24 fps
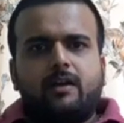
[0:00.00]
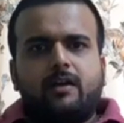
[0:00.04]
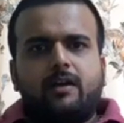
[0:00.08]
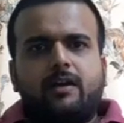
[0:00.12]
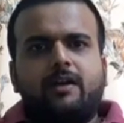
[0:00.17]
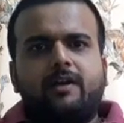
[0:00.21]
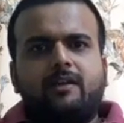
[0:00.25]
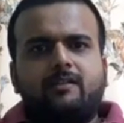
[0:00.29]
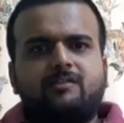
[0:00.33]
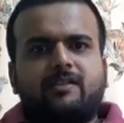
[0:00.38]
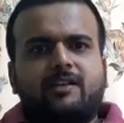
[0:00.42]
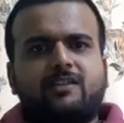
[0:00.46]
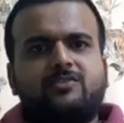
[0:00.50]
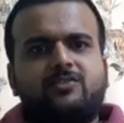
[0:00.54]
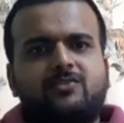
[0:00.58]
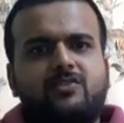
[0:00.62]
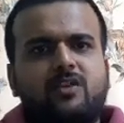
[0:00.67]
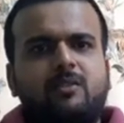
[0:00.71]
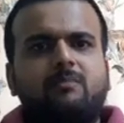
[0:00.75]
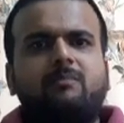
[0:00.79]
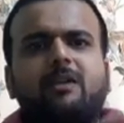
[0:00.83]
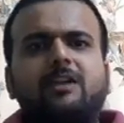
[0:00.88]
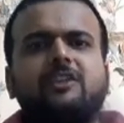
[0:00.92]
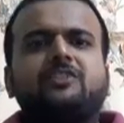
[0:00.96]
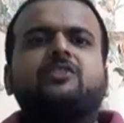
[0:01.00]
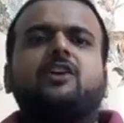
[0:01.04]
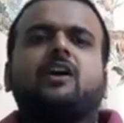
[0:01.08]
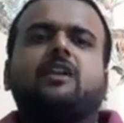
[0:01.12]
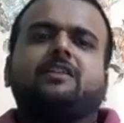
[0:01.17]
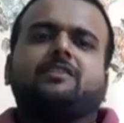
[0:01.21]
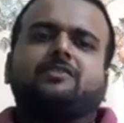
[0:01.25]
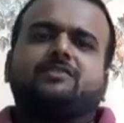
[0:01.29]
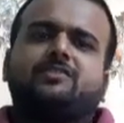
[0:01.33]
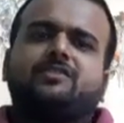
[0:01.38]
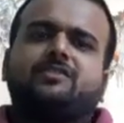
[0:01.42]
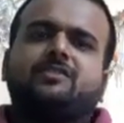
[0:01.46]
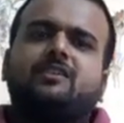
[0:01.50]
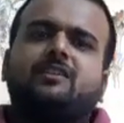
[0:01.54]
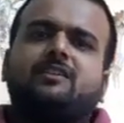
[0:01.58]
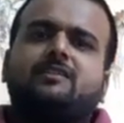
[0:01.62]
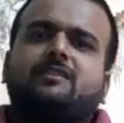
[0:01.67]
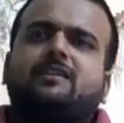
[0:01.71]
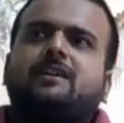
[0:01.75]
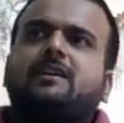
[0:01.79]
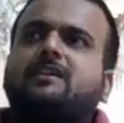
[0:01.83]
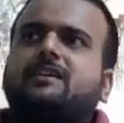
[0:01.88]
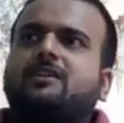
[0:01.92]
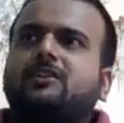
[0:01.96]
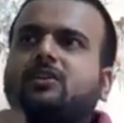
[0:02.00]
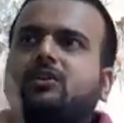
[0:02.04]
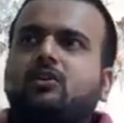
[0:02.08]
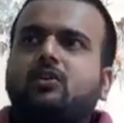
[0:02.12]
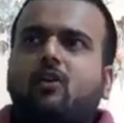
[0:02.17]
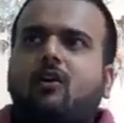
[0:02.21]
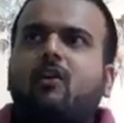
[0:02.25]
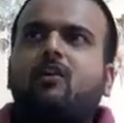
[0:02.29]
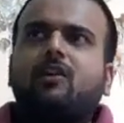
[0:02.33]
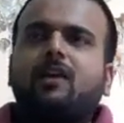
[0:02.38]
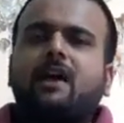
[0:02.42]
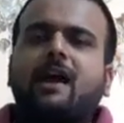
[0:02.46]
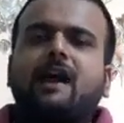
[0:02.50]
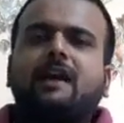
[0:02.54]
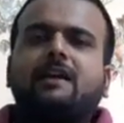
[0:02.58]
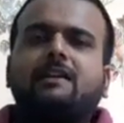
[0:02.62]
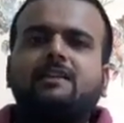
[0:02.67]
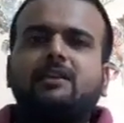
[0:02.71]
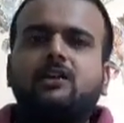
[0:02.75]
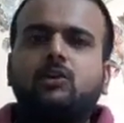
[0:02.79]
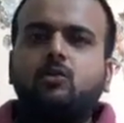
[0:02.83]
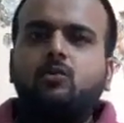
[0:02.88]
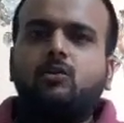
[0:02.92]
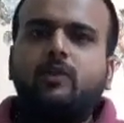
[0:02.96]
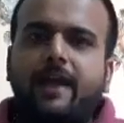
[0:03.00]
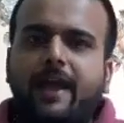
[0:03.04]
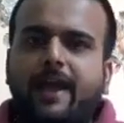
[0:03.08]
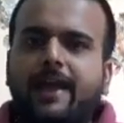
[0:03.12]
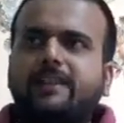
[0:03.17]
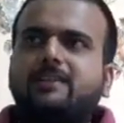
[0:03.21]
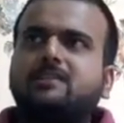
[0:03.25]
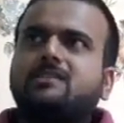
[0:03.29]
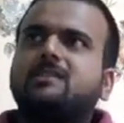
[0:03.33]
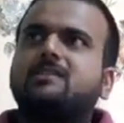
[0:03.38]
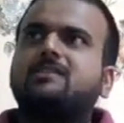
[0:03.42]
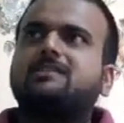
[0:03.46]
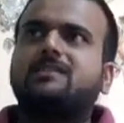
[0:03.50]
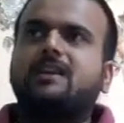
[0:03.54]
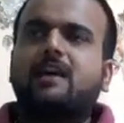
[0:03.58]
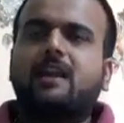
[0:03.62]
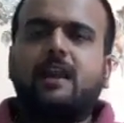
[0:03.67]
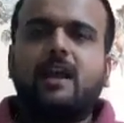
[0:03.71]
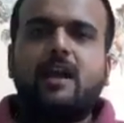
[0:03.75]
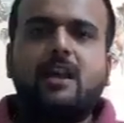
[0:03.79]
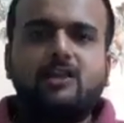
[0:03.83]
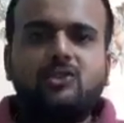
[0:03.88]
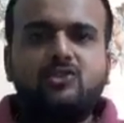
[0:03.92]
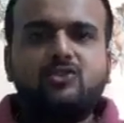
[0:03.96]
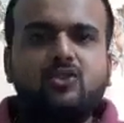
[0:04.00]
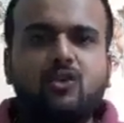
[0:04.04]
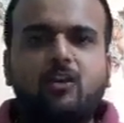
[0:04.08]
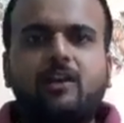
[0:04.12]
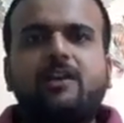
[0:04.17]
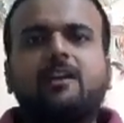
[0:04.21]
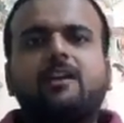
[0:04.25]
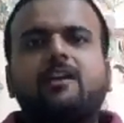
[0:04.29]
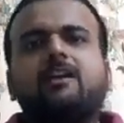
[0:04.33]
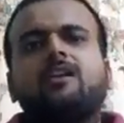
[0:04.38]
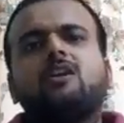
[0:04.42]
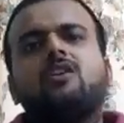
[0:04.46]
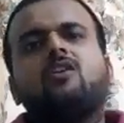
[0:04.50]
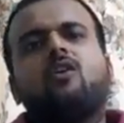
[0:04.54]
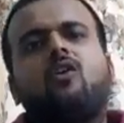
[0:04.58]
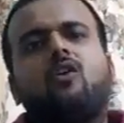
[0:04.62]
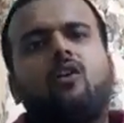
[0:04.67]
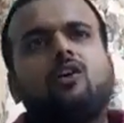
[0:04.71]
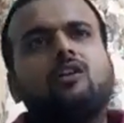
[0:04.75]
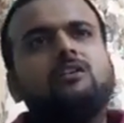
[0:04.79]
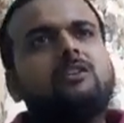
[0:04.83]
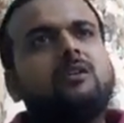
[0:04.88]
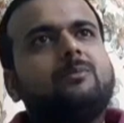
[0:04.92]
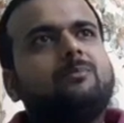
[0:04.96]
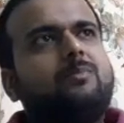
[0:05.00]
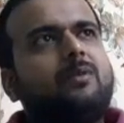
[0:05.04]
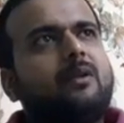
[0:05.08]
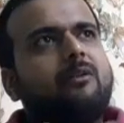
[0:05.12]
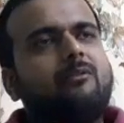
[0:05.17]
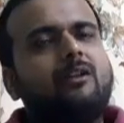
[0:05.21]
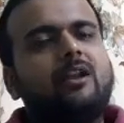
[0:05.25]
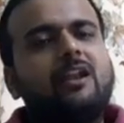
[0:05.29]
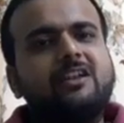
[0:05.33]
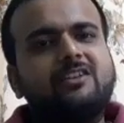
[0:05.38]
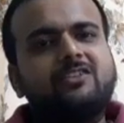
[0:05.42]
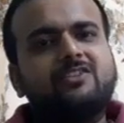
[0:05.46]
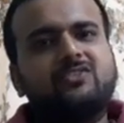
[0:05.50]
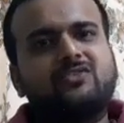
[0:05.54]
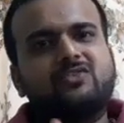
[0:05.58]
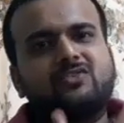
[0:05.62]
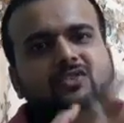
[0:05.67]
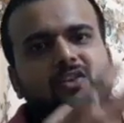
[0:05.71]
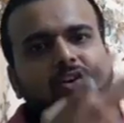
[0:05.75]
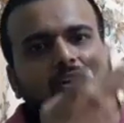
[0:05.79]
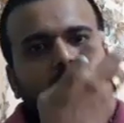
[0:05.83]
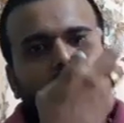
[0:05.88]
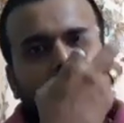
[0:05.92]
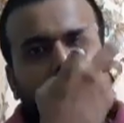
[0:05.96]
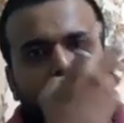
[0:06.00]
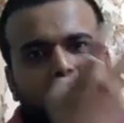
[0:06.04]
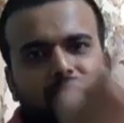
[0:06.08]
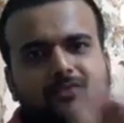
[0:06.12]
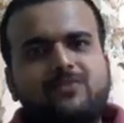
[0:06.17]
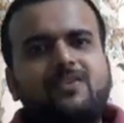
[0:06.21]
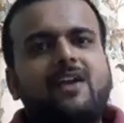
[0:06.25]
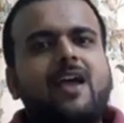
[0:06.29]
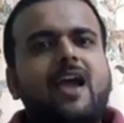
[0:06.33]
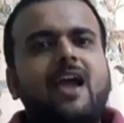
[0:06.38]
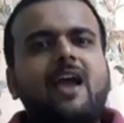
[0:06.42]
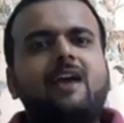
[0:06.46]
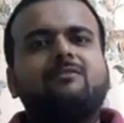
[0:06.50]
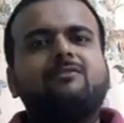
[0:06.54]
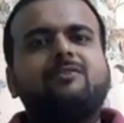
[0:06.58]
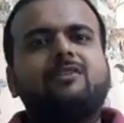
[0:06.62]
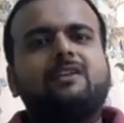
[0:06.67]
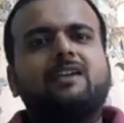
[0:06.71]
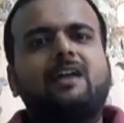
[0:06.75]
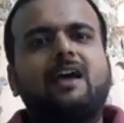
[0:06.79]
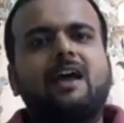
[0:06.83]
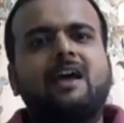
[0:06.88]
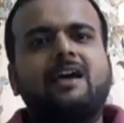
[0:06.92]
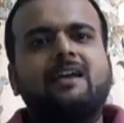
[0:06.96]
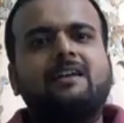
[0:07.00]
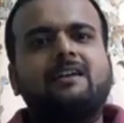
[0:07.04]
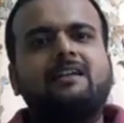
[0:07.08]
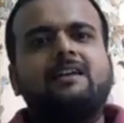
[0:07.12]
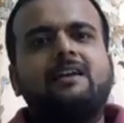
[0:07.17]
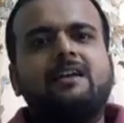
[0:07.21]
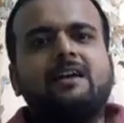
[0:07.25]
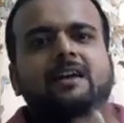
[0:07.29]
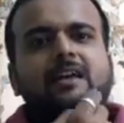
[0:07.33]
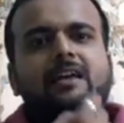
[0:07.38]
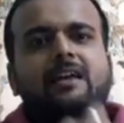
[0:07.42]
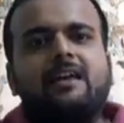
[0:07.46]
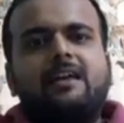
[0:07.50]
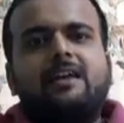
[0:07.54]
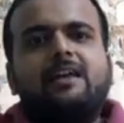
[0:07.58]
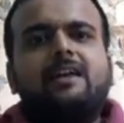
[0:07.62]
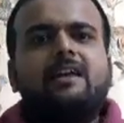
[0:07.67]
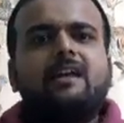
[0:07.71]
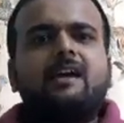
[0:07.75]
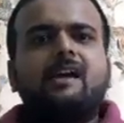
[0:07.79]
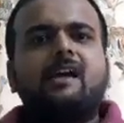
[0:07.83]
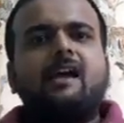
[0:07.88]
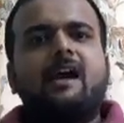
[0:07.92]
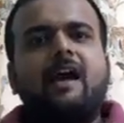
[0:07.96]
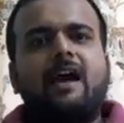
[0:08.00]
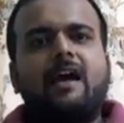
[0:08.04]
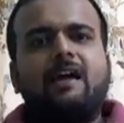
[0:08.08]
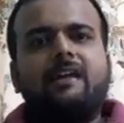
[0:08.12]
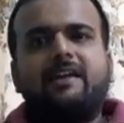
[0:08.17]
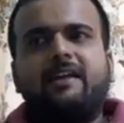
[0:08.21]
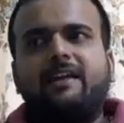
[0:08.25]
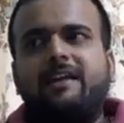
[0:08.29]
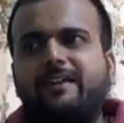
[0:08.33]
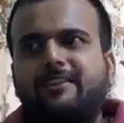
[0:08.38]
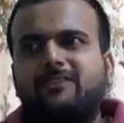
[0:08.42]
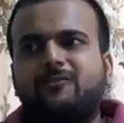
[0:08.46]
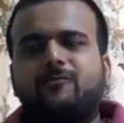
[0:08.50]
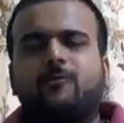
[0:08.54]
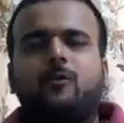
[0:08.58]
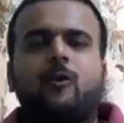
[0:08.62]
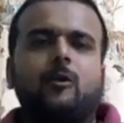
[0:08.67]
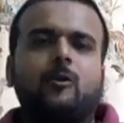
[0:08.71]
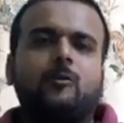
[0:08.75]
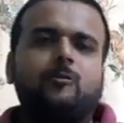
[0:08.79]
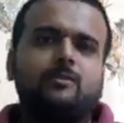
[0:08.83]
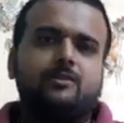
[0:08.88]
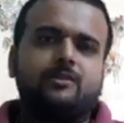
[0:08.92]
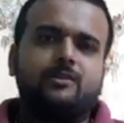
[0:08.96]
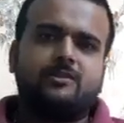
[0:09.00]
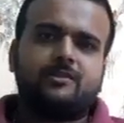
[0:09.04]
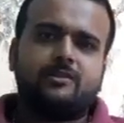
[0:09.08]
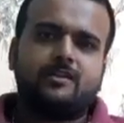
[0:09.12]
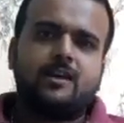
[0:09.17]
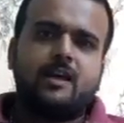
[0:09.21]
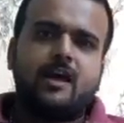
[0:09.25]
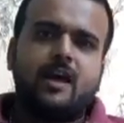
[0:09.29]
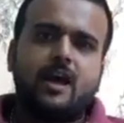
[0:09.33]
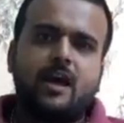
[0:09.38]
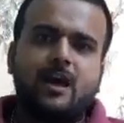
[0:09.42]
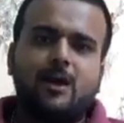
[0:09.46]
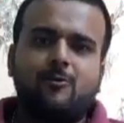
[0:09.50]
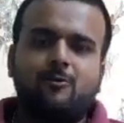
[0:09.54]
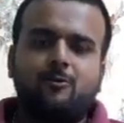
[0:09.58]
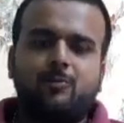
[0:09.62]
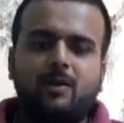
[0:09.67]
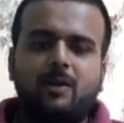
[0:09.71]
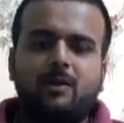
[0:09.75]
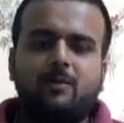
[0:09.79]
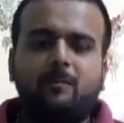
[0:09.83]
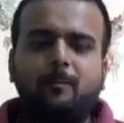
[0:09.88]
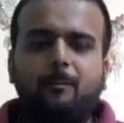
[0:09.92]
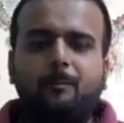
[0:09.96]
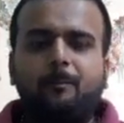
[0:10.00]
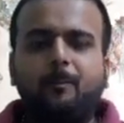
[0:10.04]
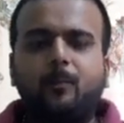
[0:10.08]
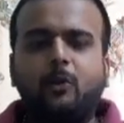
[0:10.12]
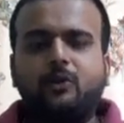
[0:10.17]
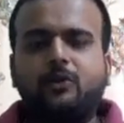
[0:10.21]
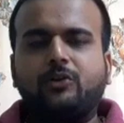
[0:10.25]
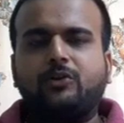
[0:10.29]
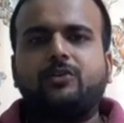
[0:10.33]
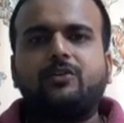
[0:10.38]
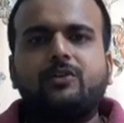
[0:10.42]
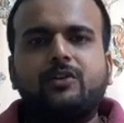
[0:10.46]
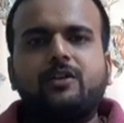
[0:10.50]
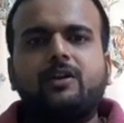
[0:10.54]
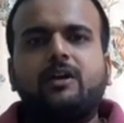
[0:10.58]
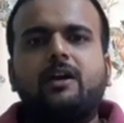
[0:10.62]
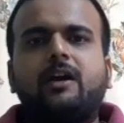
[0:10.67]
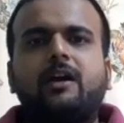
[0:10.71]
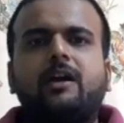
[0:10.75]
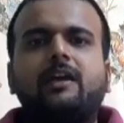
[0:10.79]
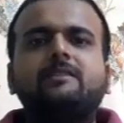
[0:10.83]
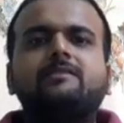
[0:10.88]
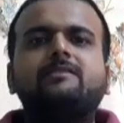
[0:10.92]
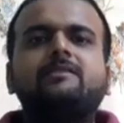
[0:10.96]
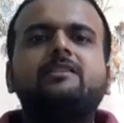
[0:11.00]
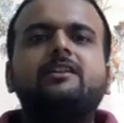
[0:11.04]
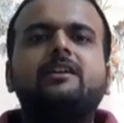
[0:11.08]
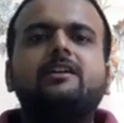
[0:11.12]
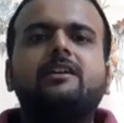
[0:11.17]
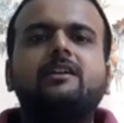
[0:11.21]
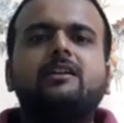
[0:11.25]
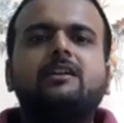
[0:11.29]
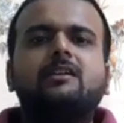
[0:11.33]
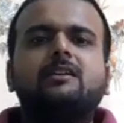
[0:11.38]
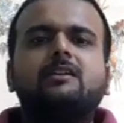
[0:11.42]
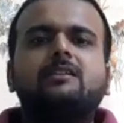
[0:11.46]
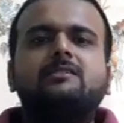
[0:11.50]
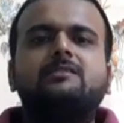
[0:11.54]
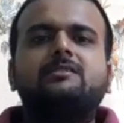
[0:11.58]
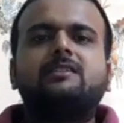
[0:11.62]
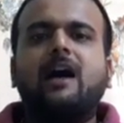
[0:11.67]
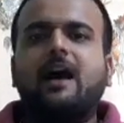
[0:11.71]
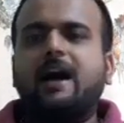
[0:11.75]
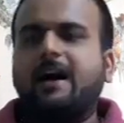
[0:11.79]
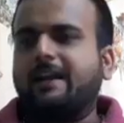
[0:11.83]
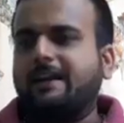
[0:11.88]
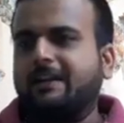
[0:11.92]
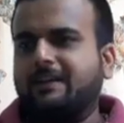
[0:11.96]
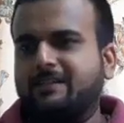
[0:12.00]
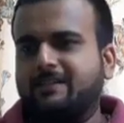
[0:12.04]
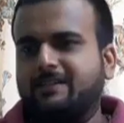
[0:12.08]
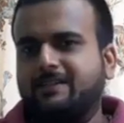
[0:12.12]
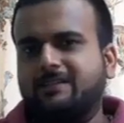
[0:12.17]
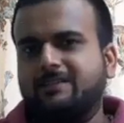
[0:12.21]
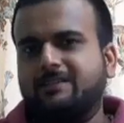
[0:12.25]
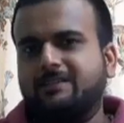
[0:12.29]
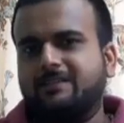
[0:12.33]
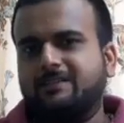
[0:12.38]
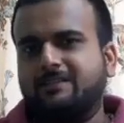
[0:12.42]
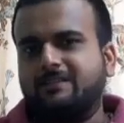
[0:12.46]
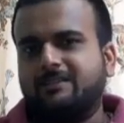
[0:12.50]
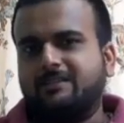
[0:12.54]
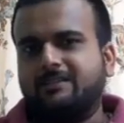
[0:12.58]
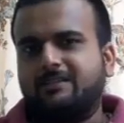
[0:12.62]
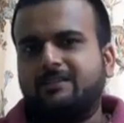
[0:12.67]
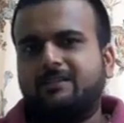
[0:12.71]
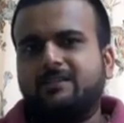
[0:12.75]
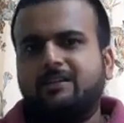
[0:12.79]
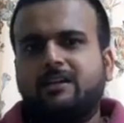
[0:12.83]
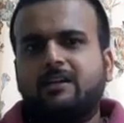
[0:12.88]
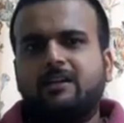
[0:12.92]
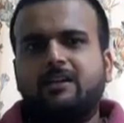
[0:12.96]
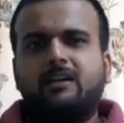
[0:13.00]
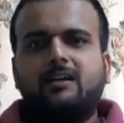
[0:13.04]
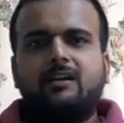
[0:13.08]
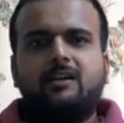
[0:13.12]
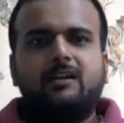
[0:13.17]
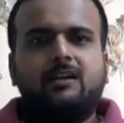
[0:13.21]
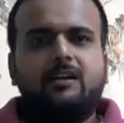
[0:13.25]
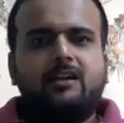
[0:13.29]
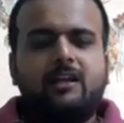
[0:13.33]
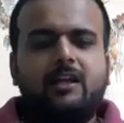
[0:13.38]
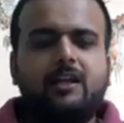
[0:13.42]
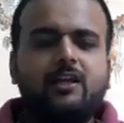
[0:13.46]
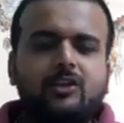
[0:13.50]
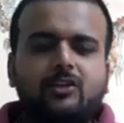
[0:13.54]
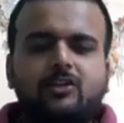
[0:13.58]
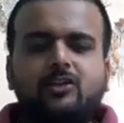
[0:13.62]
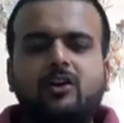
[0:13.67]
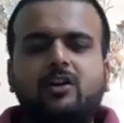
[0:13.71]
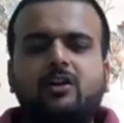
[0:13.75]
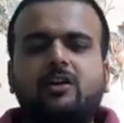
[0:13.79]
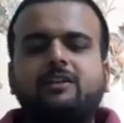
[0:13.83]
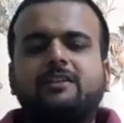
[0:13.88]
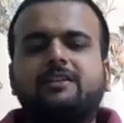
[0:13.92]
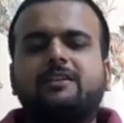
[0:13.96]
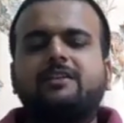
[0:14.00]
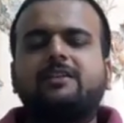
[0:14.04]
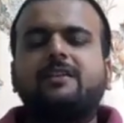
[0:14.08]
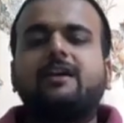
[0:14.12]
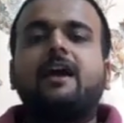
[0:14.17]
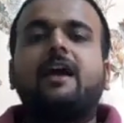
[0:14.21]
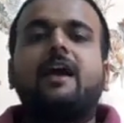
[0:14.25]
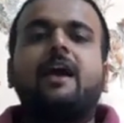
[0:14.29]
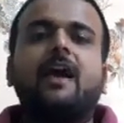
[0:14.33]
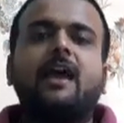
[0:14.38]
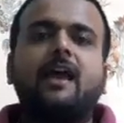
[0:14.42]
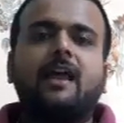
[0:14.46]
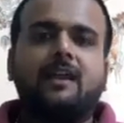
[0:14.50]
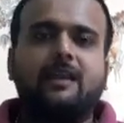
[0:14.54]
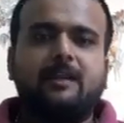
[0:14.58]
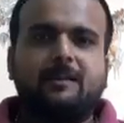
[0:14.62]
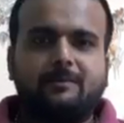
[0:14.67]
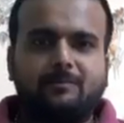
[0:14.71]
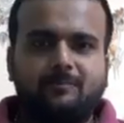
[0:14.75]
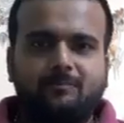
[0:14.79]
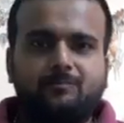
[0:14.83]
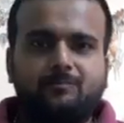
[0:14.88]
He is extremely jealous that God and the good angels are enjoying all the privileges of heaven, and he and his followers have been put in the dark, ignorant hell.